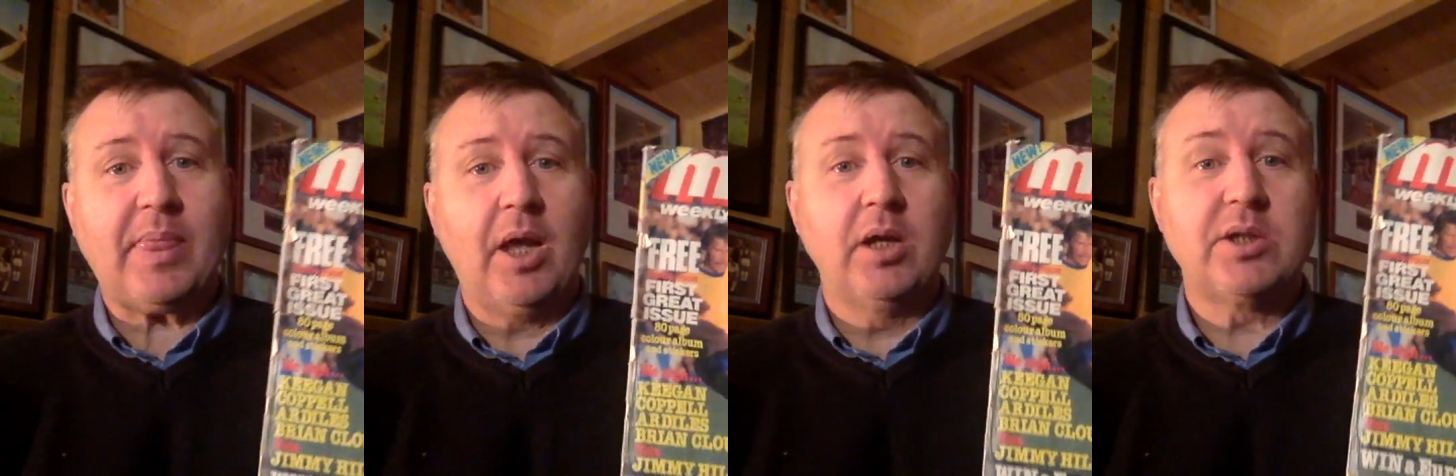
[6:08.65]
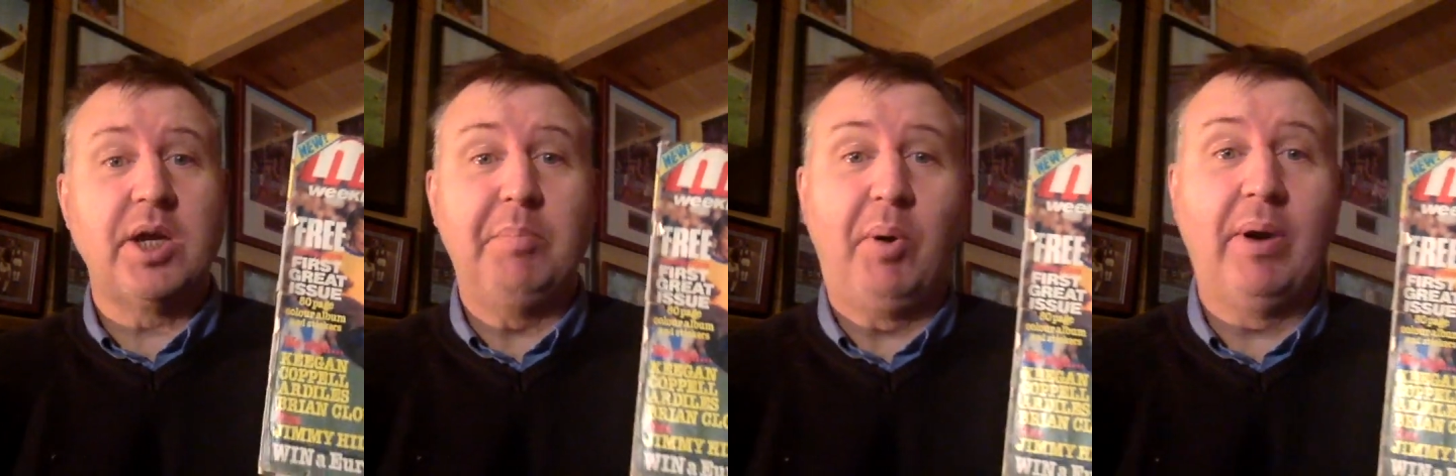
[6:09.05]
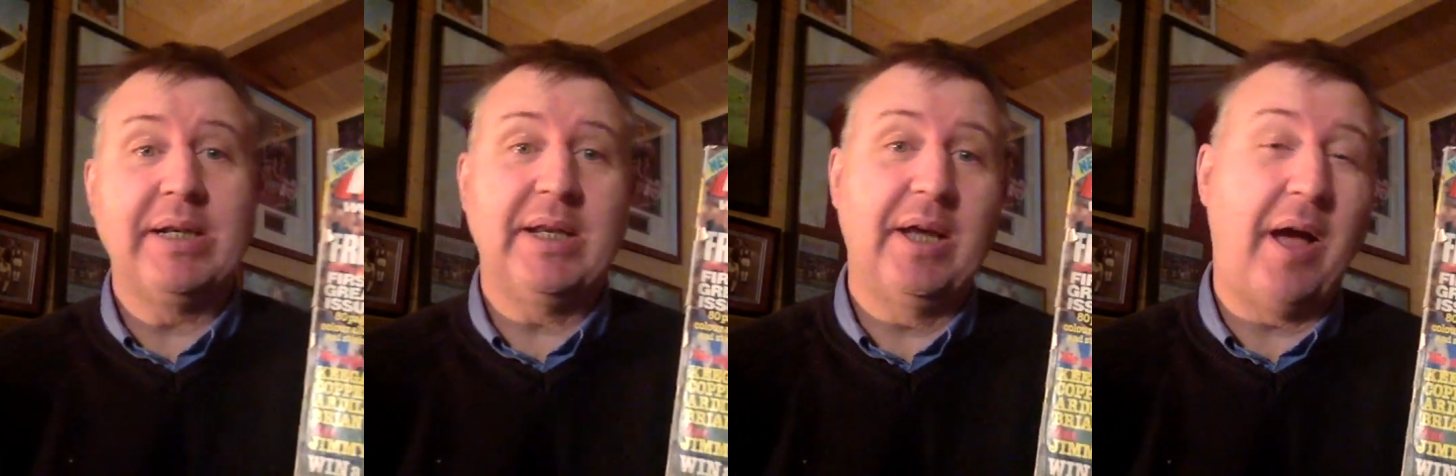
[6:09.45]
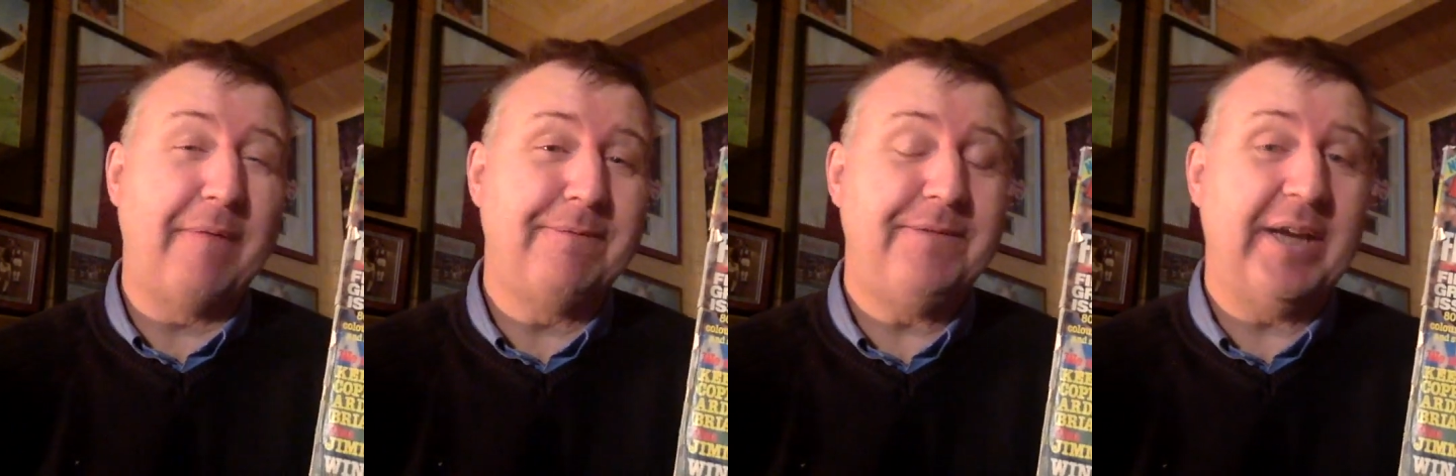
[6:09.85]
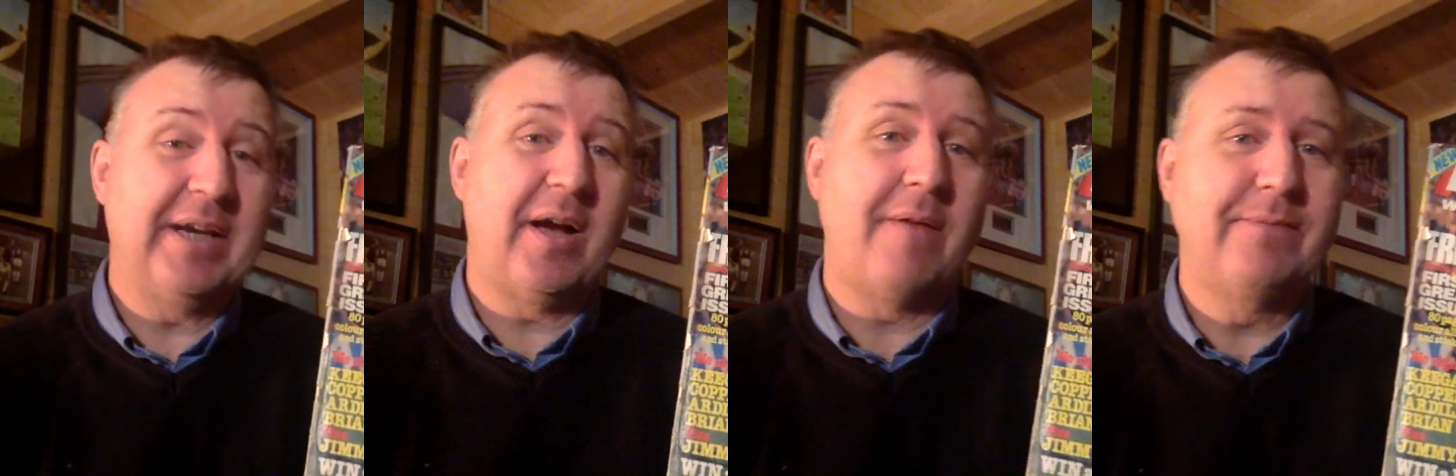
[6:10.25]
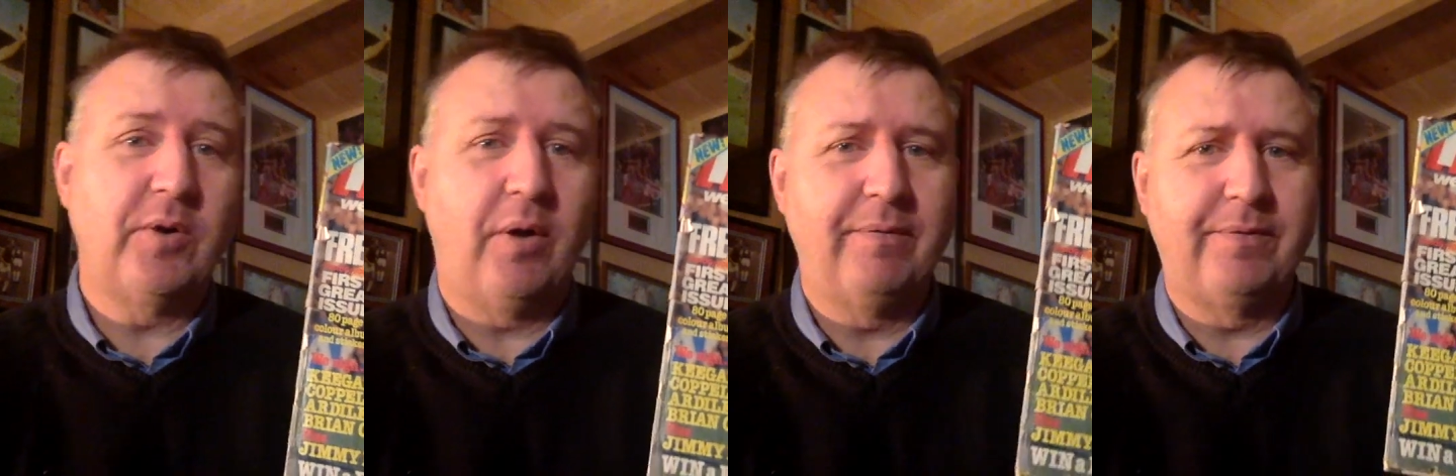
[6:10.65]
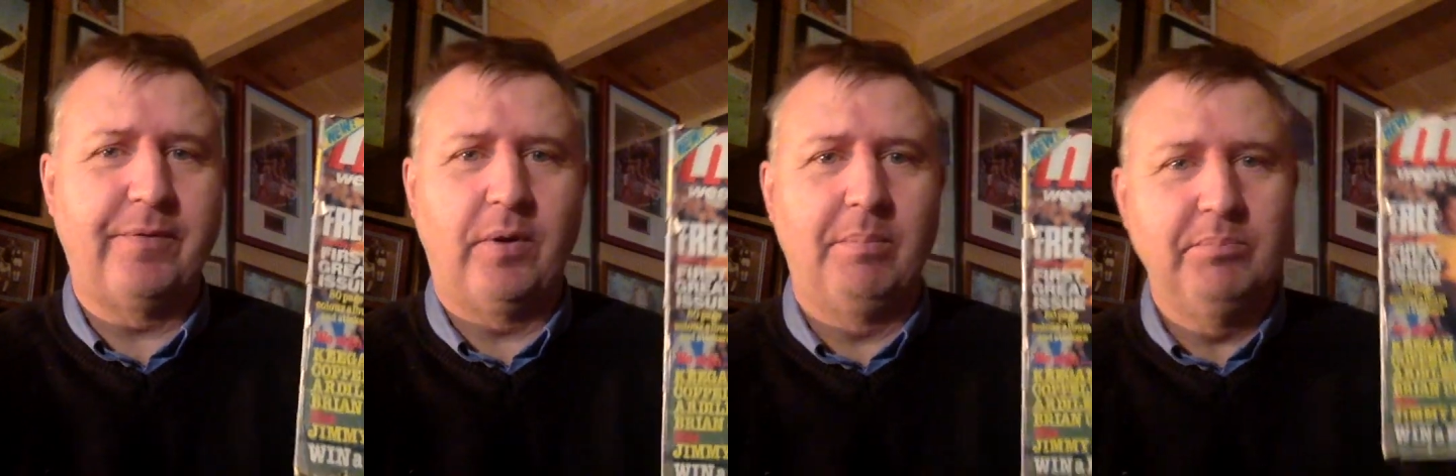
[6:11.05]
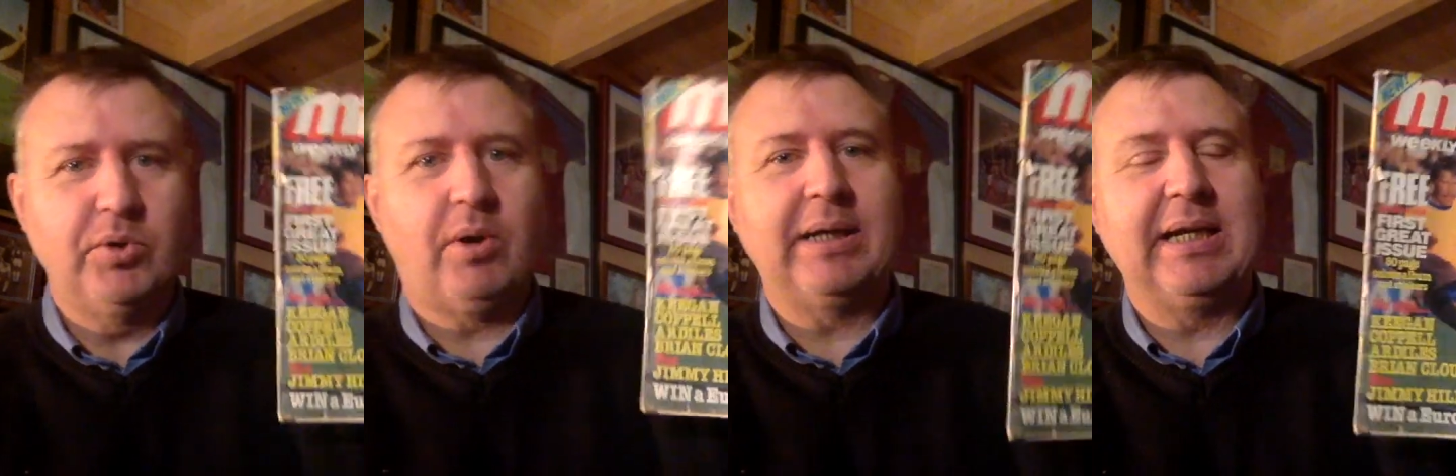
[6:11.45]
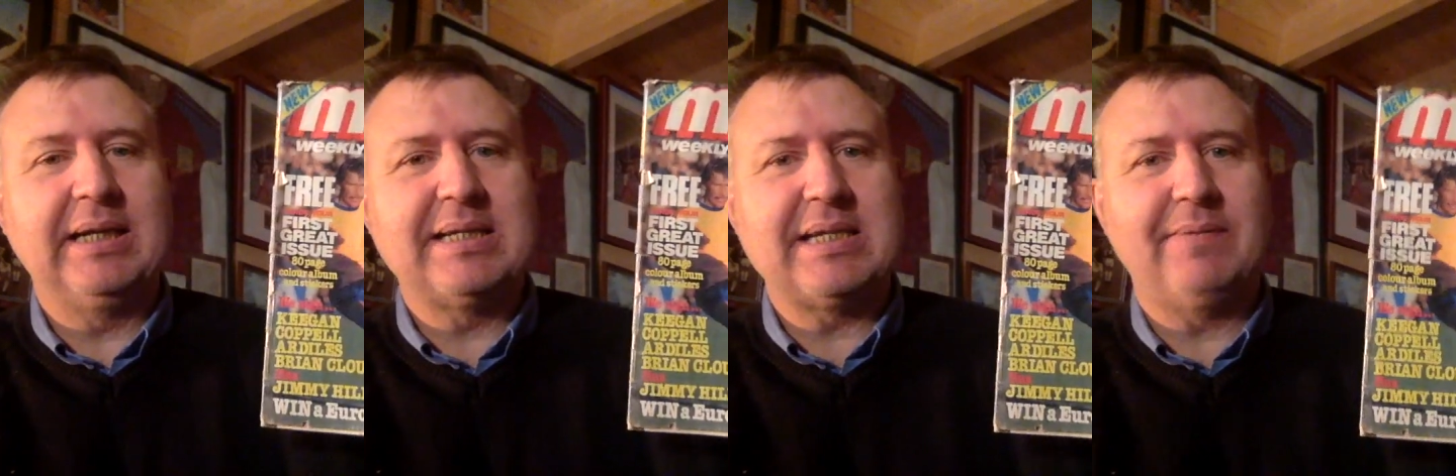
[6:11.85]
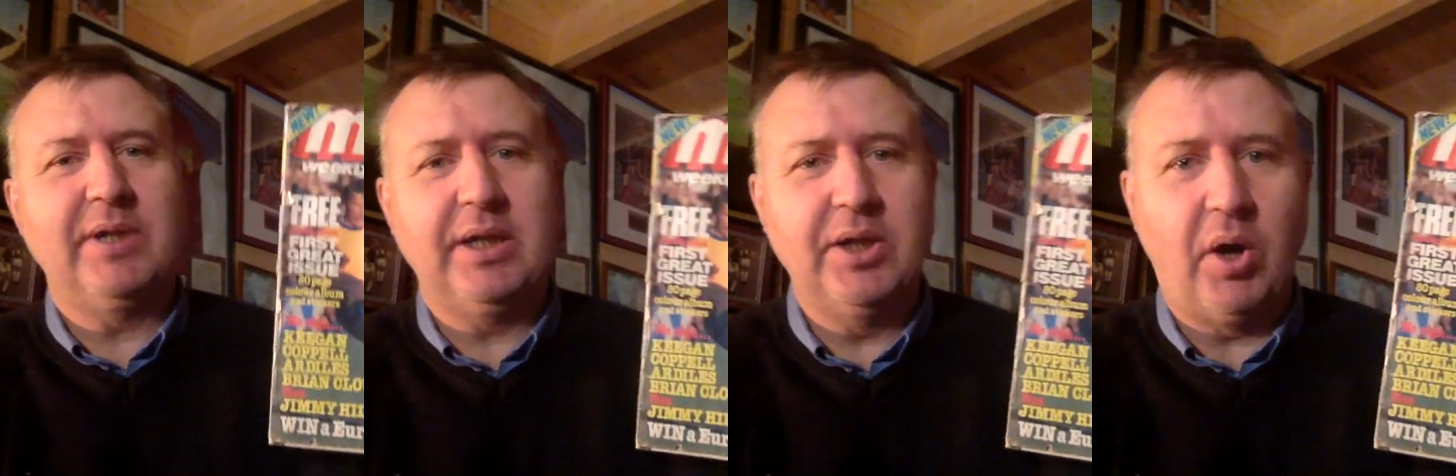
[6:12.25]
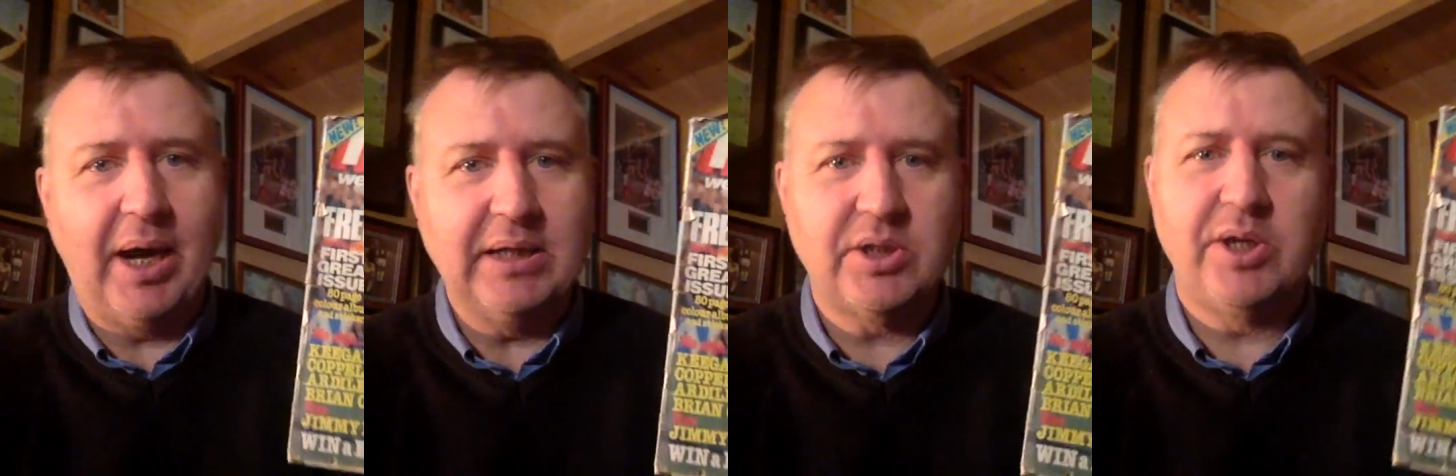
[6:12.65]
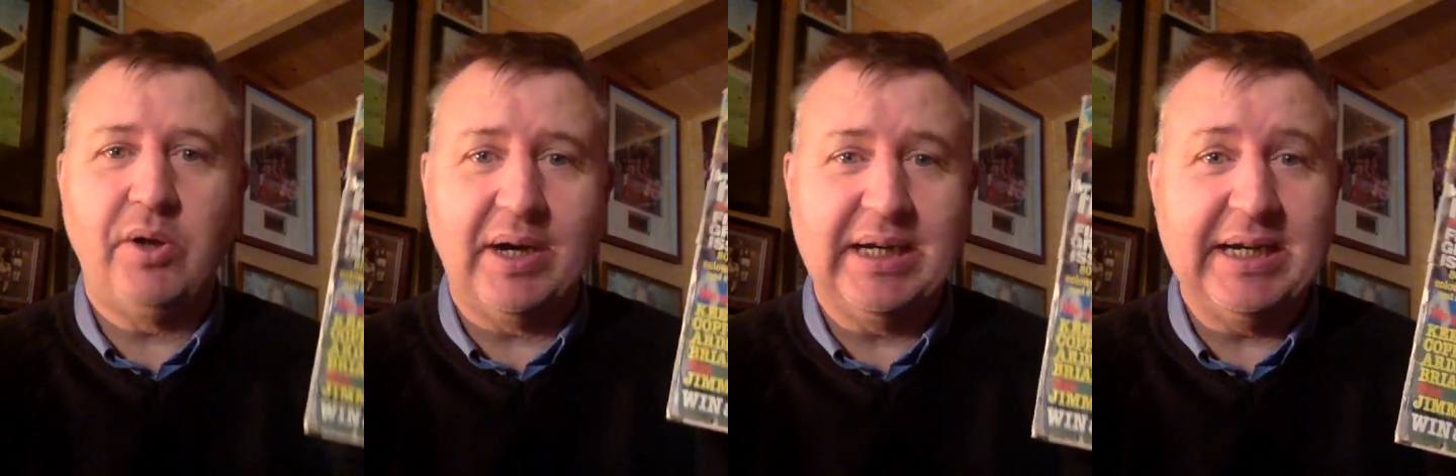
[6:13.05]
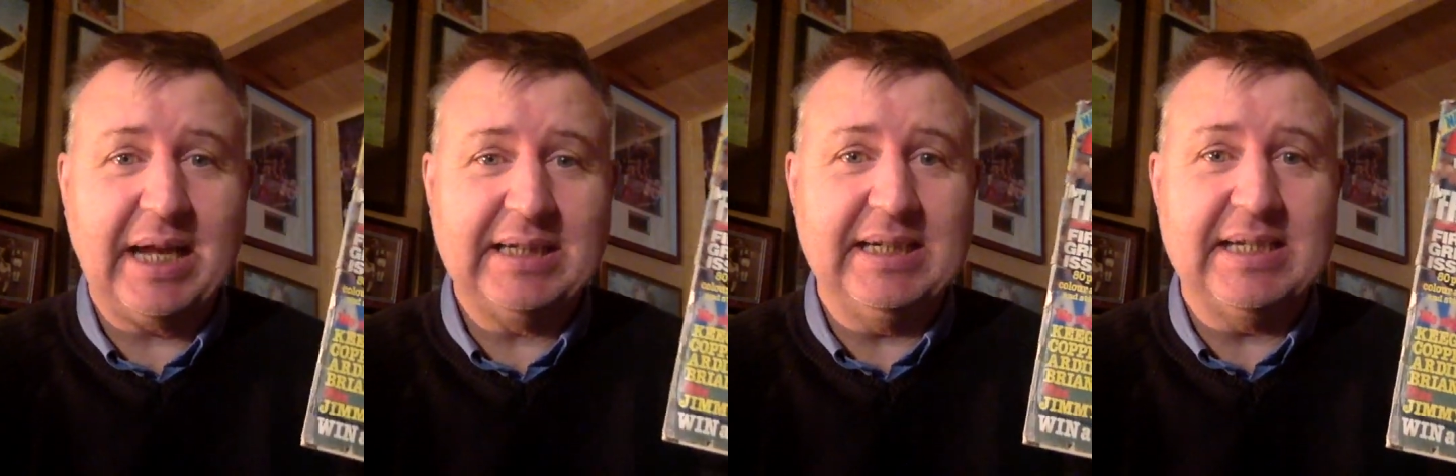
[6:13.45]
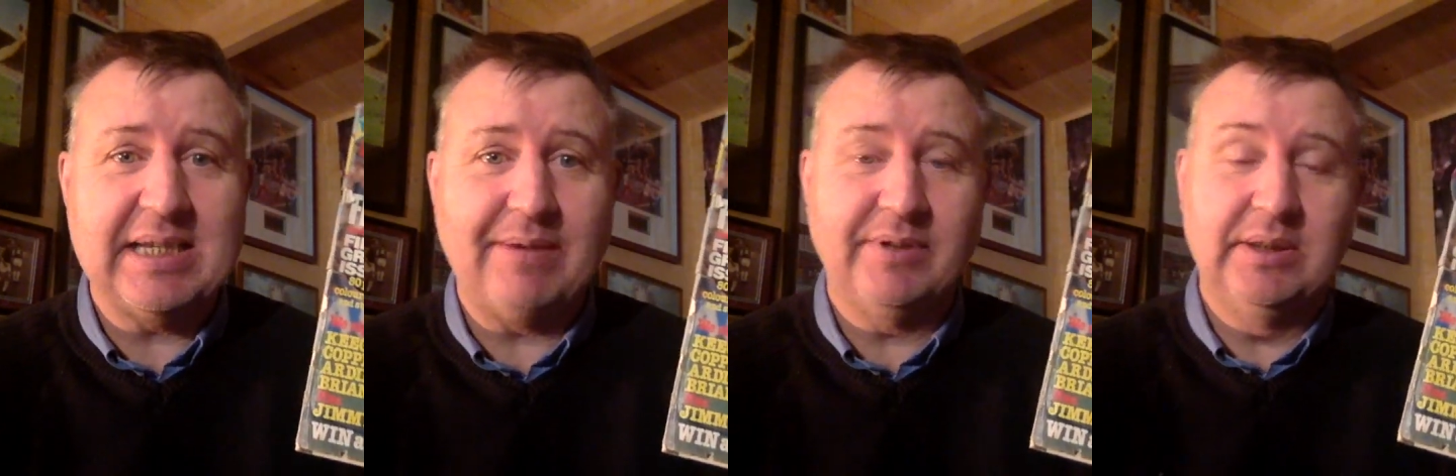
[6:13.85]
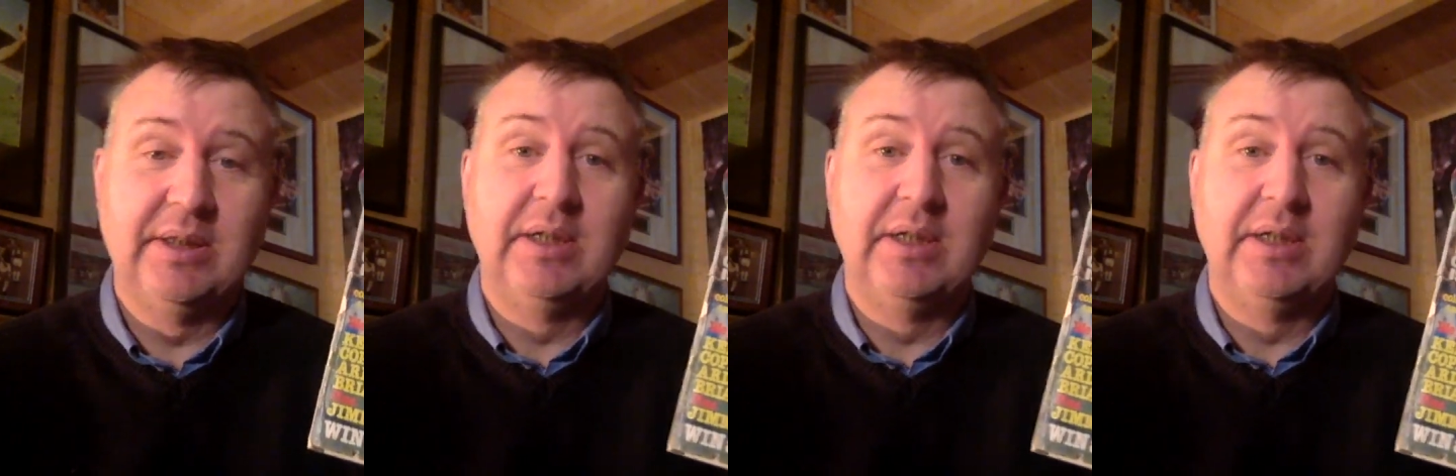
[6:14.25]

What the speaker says: to the point that I think I've got from 1979 to 1987